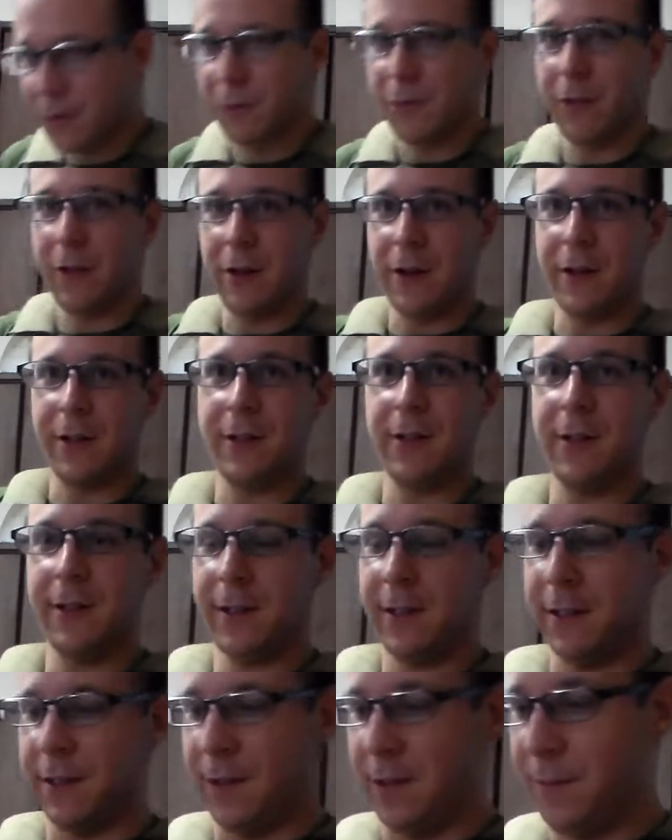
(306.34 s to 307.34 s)
to Warrior Assault
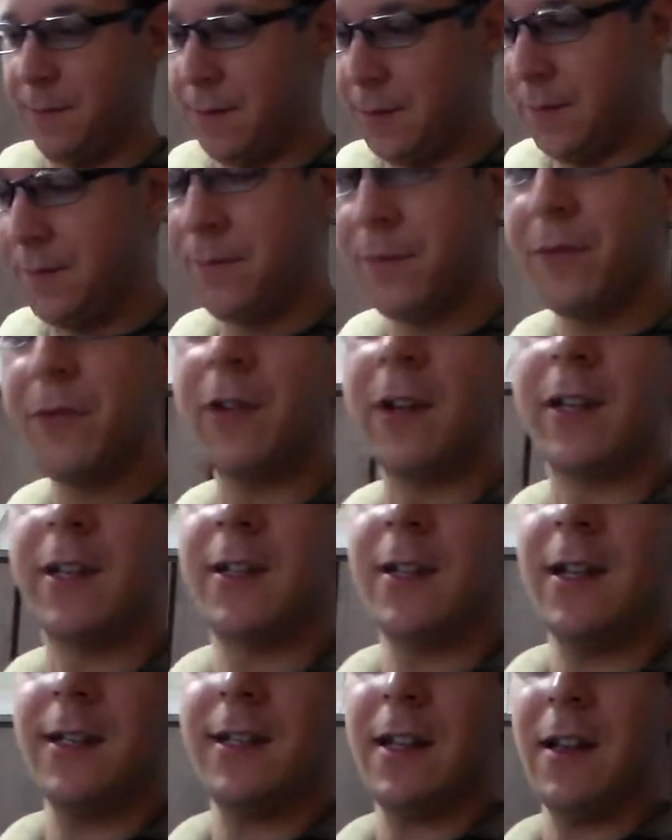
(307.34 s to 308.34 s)
Systems, which
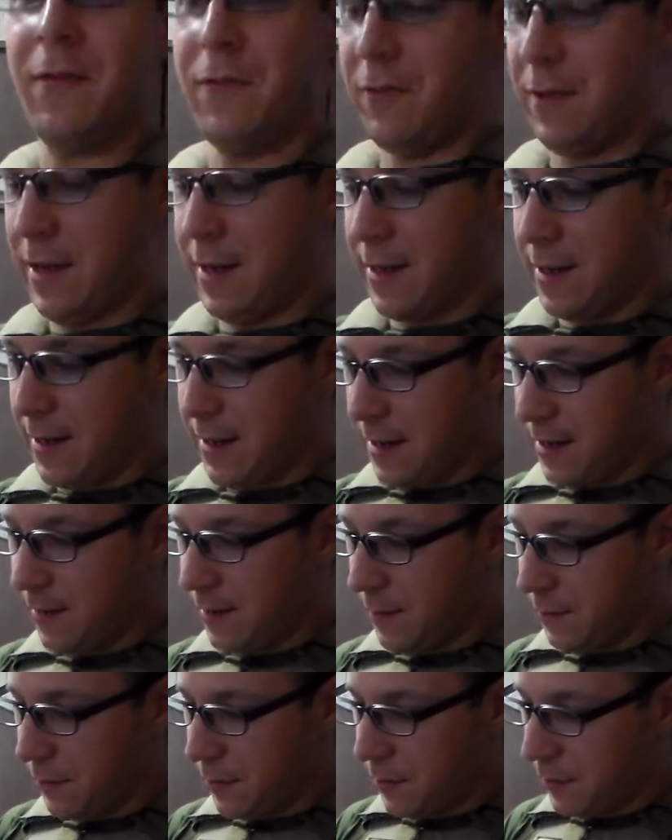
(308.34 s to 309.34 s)
does have YKK
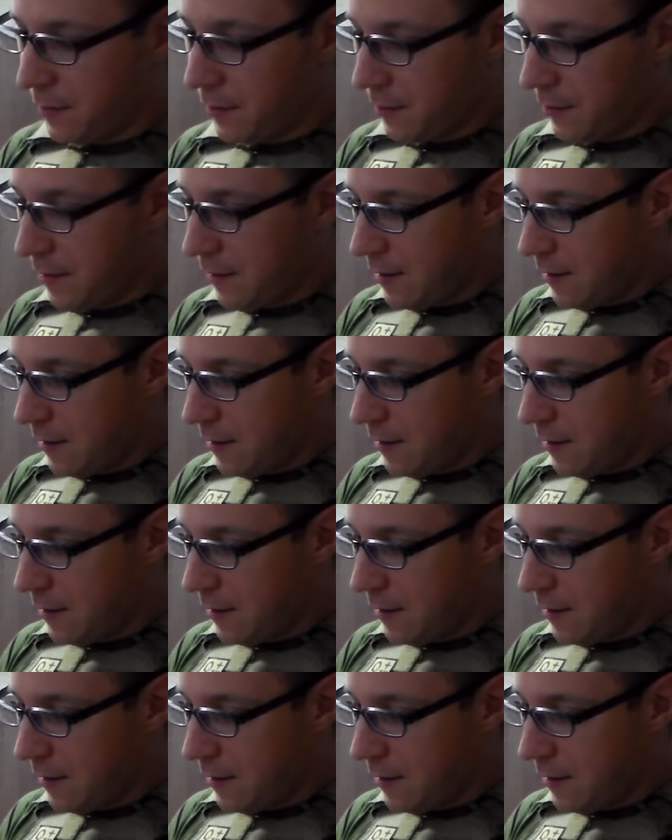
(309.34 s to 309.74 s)
zippers,